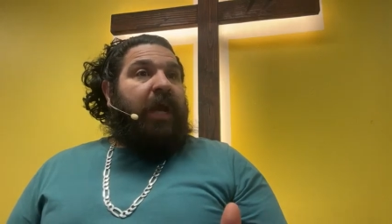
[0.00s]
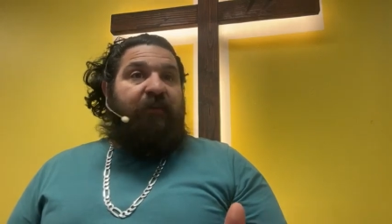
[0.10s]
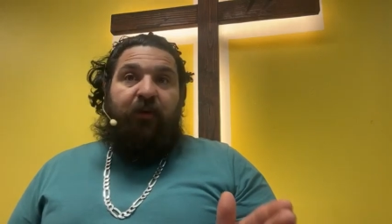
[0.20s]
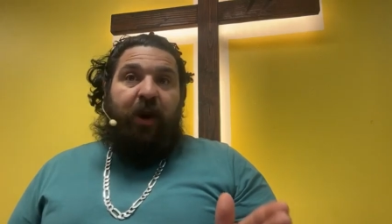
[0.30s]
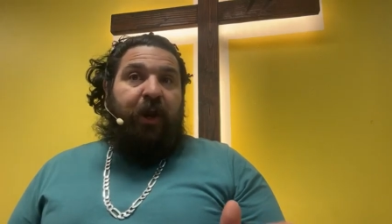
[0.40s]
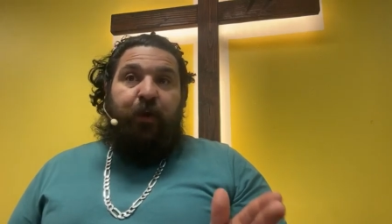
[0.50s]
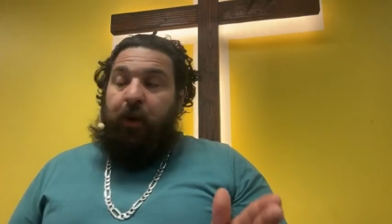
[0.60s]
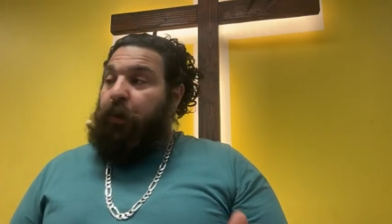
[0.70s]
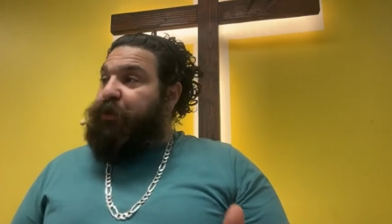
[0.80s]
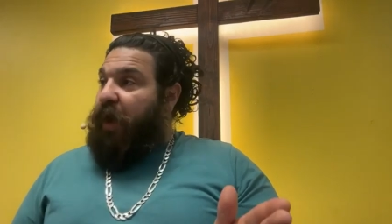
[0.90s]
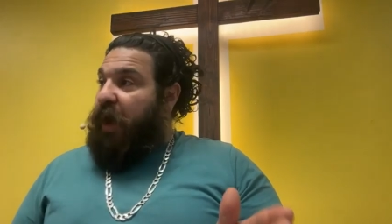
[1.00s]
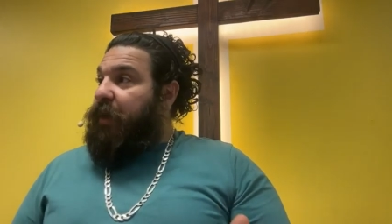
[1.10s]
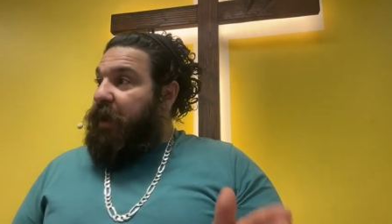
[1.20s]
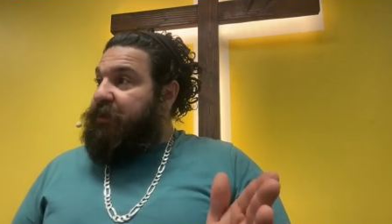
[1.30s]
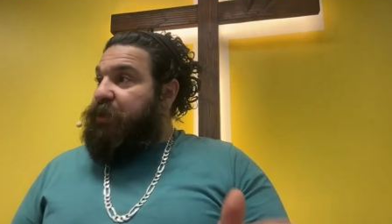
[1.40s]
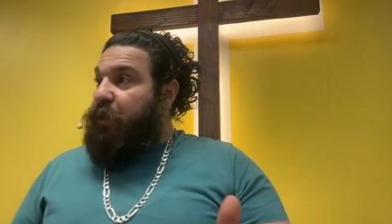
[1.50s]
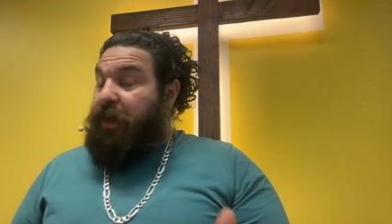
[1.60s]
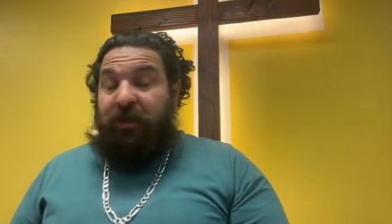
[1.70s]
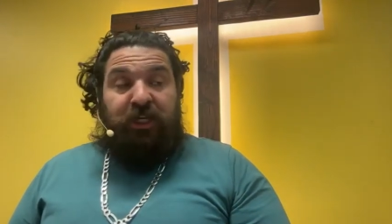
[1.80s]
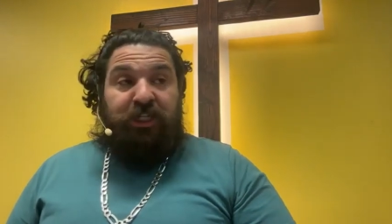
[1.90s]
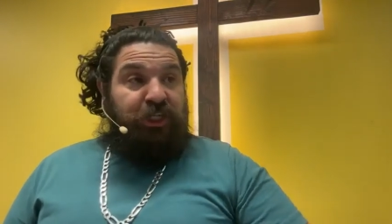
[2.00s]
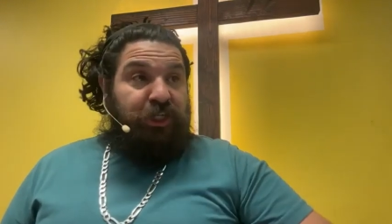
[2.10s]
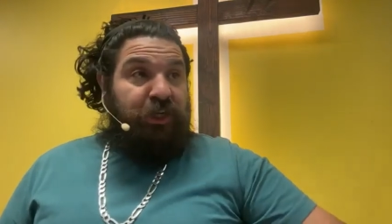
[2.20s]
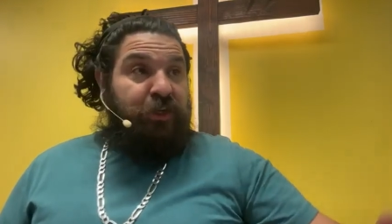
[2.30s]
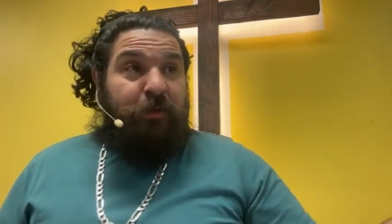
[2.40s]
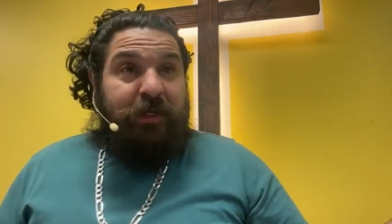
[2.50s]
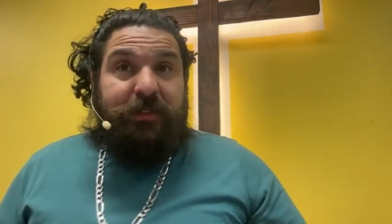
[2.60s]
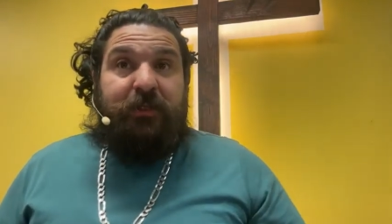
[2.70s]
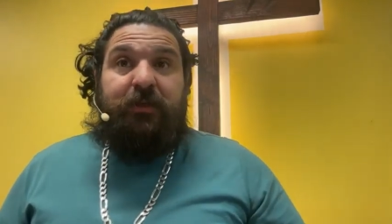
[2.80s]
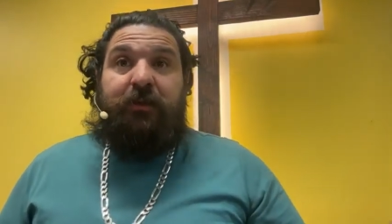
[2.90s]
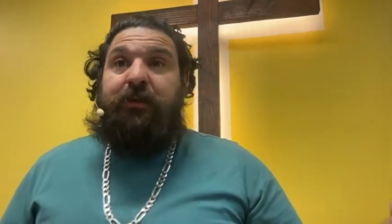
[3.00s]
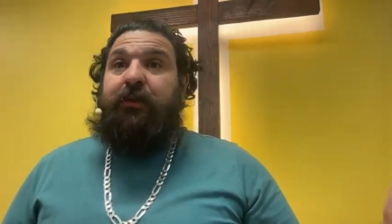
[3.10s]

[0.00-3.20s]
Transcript: If you're not doing what's right because it's right, then you just shouldn't do it.